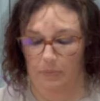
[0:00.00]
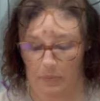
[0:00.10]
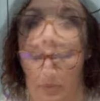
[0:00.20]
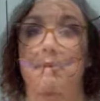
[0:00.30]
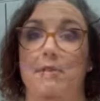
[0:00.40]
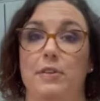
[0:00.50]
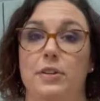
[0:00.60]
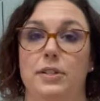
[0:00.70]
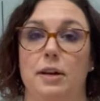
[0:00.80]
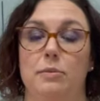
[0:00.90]
This is my
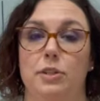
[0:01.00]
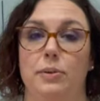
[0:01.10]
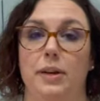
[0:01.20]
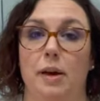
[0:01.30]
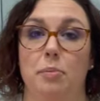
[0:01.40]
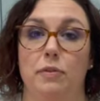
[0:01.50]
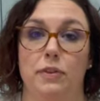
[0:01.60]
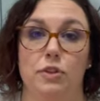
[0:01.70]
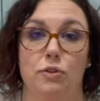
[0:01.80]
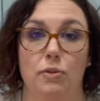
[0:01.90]
first time doing a
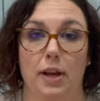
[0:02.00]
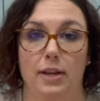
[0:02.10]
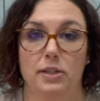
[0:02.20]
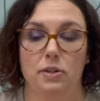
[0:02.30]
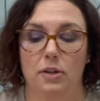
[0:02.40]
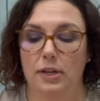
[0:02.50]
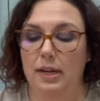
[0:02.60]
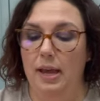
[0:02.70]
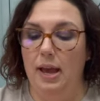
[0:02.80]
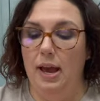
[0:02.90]
provisional cast on.
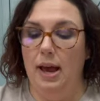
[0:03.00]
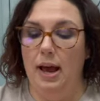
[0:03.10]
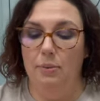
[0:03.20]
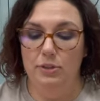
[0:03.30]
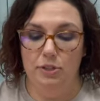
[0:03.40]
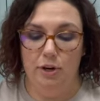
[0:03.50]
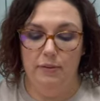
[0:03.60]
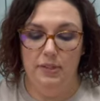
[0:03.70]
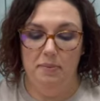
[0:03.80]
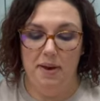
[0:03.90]
I was
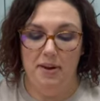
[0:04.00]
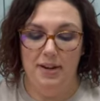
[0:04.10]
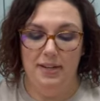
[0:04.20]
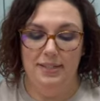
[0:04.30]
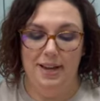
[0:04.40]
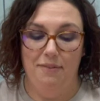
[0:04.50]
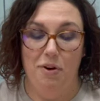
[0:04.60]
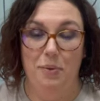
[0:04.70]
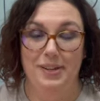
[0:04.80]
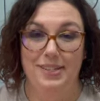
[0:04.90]
nervous about it. I've
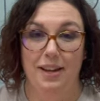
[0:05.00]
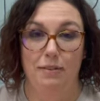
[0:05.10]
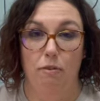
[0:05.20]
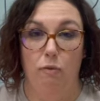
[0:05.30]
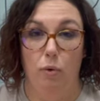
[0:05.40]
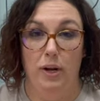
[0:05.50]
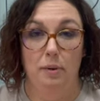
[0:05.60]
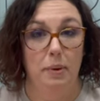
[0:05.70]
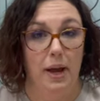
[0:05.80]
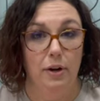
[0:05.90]
always kind of
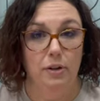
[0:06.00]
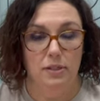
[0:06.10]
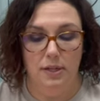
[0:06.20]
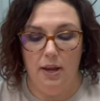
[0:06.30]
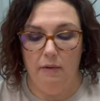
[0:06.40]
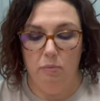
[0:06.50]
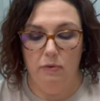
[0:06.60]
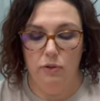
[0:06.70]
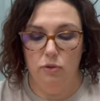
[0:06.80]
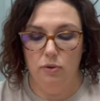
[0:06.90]
avoided patterns that have
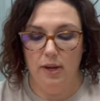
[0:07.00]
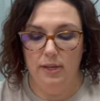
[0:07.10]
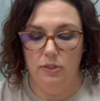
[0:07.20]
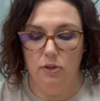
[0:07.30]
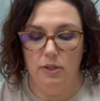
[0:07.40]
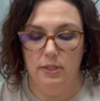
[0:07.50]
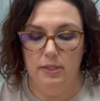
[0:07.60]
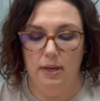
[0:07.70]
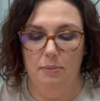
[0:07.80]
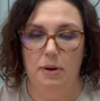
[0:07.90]
provisional
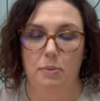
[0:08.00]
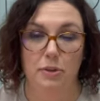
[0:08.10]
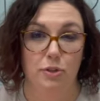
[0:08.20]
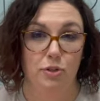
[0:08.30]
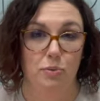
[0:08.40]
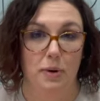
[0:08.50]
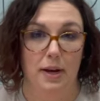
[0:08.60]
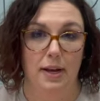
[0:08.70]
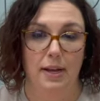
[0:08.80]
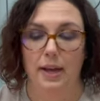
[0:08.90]
cast-ons. I'm not really sure
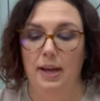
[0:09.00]
why.